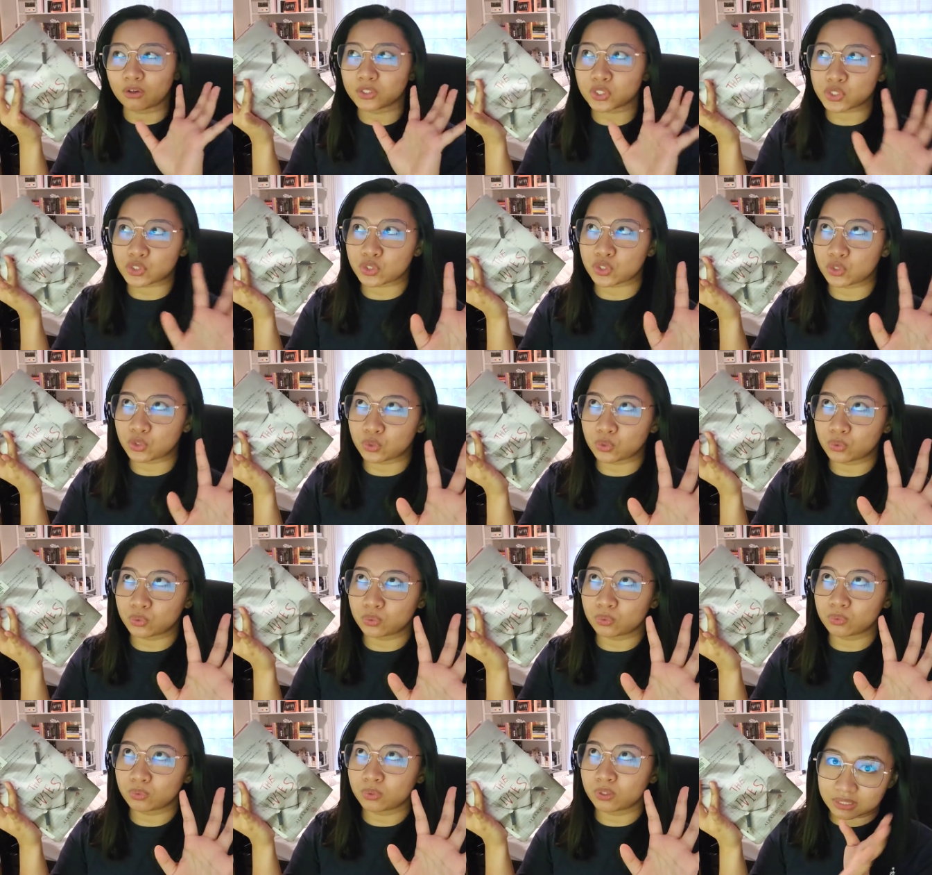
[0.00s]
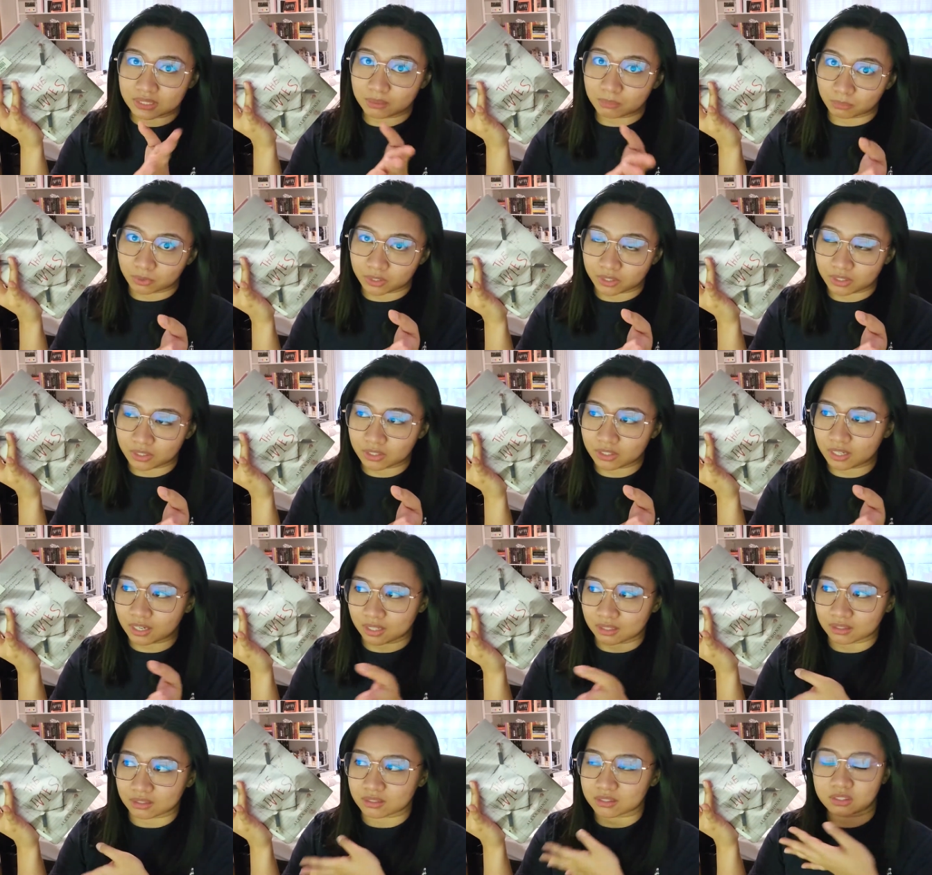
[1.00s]
onto who did the murder
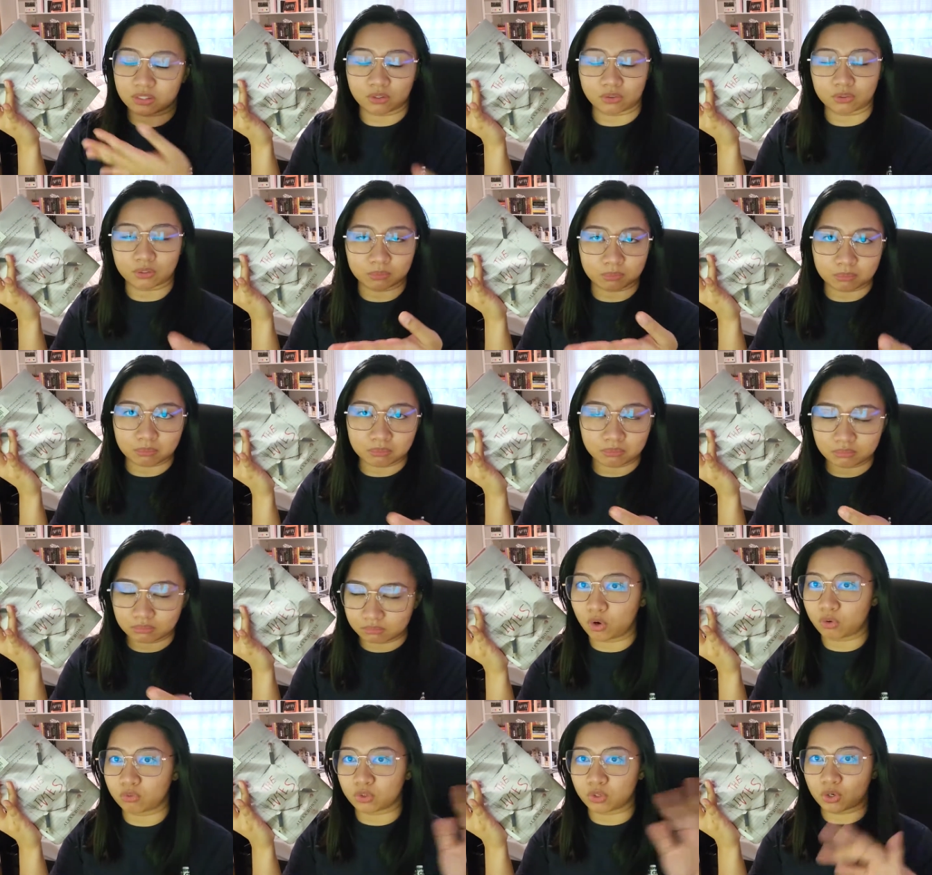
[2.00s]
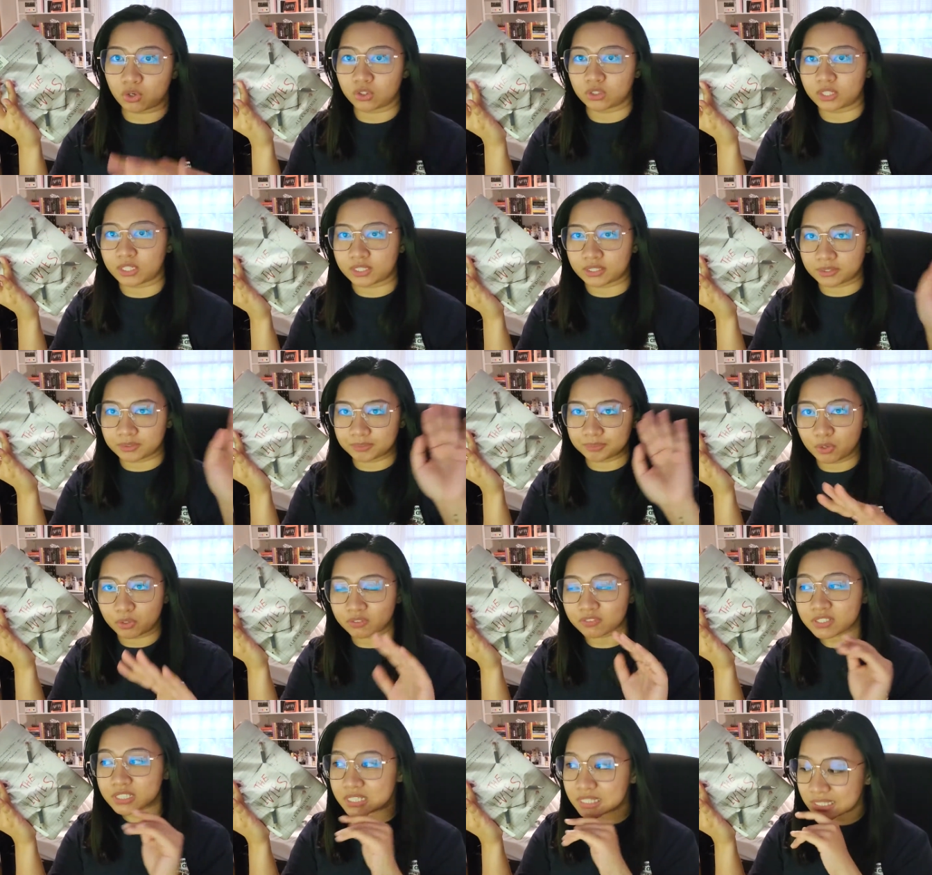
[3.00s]
and you know the overall like
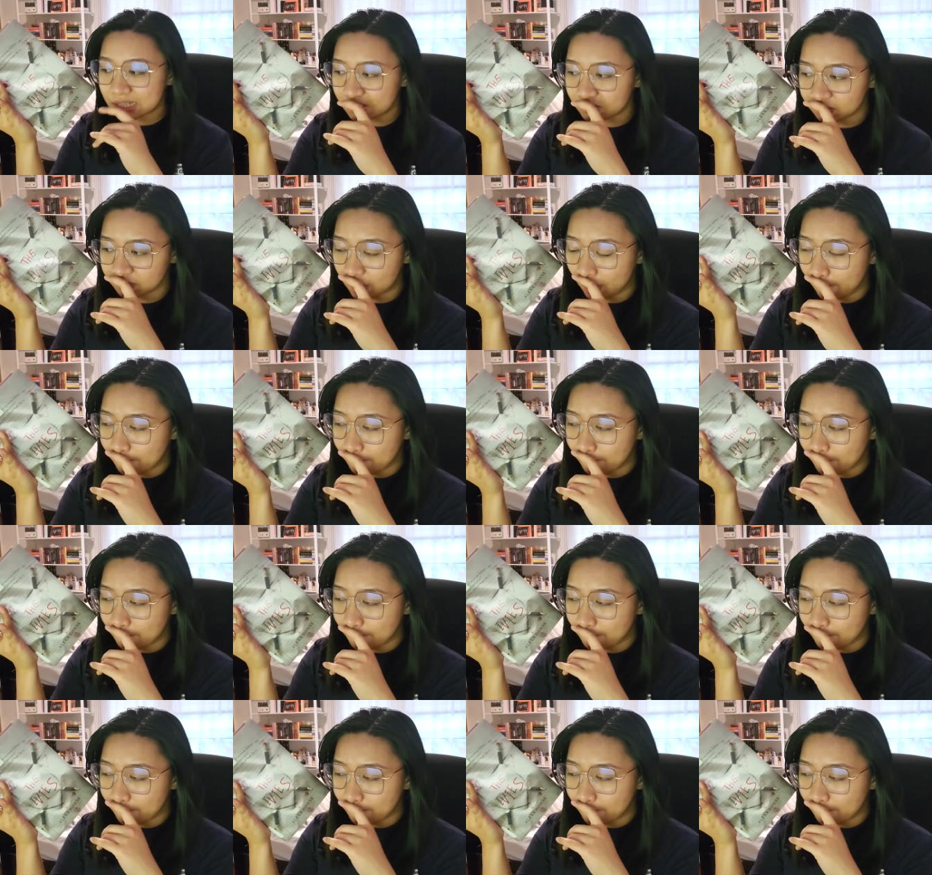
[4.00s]
motive and stuff.